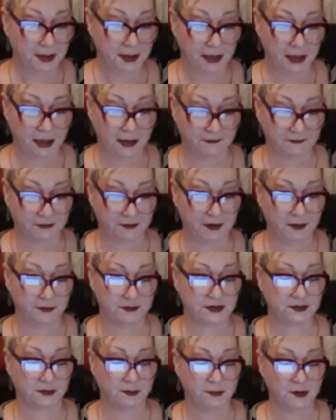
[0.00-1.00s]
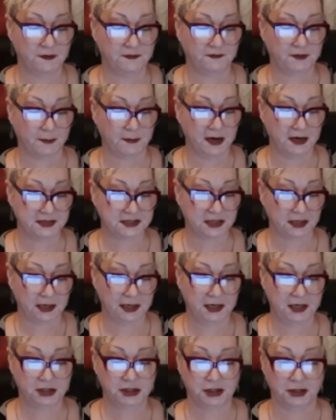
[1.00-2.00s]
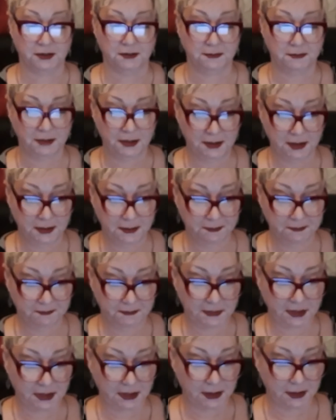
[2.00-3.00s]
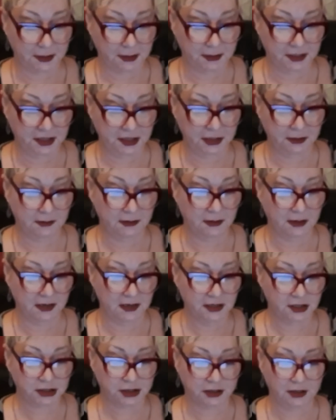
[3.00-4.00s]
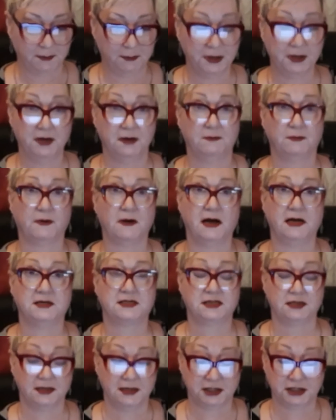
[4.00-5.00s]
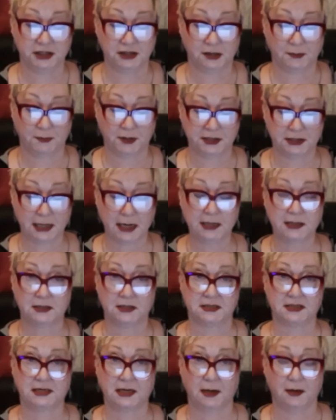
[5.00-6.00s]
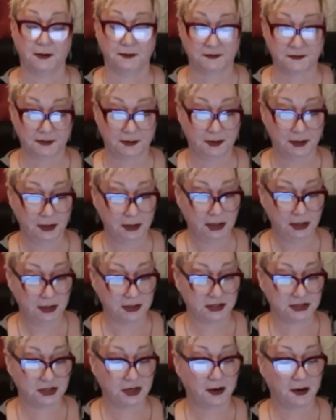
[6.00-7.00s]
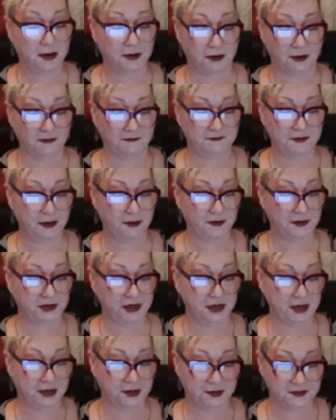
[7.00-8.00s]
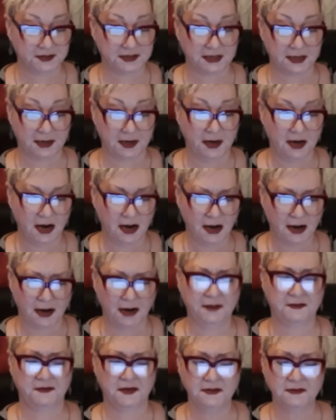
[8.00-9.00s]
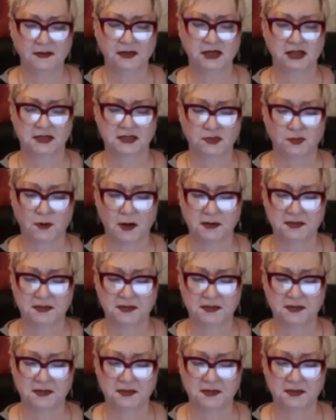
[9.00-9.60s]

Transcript: after he was removed from isolation. He'd initially been in isolation to protect his health. His daughter, Verity Hill, said, I think they just